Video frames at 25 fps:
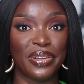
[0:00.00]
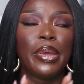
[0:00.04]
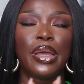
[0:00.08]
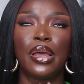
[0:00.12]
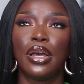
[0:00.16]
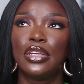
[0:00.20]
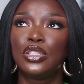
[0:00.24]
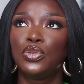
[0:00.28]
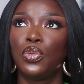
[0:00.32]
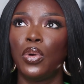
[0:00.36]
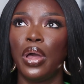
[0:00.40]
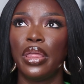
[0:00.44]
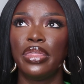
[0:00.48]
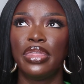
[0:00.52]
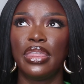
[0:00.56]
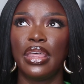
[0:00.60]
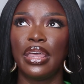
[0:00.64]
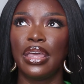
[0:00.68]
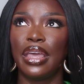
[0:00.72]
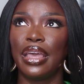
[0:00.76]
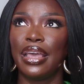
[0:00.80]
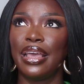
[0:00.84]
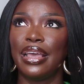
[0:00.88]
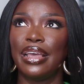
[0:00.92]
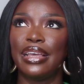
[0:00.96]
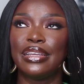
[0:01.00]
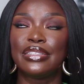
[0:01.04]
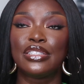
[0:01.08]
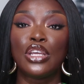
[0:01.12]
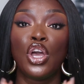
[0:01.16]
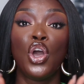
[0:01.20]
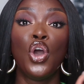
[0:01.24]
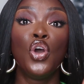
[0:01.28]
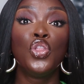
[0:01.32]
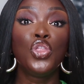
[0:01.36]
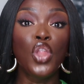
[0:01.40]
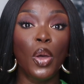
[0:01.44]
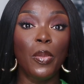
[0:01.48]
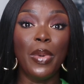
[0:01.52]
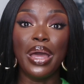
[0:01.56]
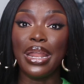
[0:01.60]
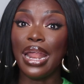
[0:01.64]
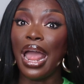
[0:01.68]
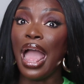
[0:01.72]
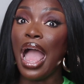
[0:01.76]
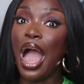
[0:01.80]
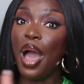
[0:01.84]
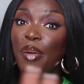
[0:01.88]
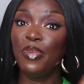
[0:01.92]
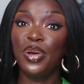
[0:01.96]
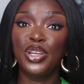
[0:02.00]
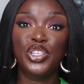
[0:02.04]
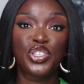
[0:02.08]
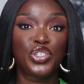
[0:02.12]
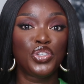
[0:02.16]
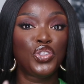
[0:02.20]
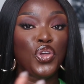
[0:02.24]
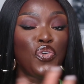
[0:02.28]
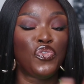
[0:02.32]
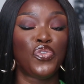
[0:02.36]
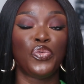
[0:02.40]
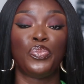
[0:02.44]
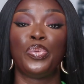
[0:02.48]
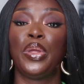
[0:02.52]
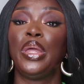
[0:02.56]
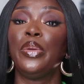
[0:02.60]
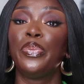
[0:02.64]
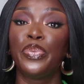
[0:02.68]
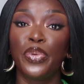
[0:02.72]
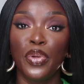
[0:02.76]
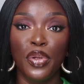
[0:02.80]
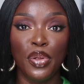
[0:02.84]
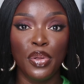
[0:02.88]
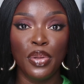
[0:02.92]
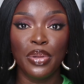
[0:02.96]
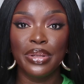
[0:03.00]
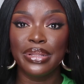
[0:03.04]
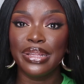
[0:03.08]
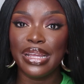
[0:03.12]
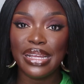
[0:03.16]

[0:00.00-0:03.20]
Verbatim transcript: Because one thing is, no matter how much you do for people,